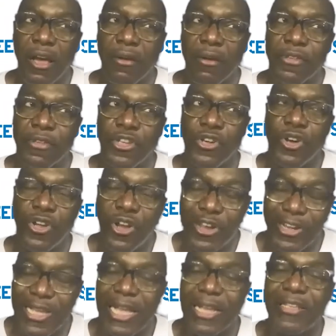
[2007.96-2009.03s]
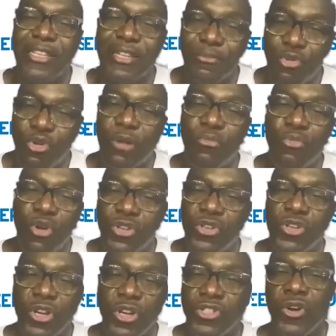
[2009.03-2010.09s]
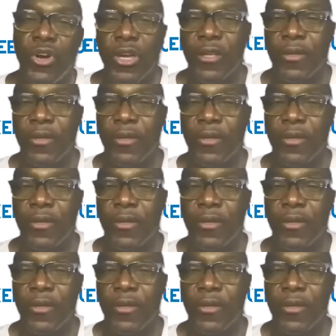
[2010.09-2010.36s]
you know, connecting more and more to your joy.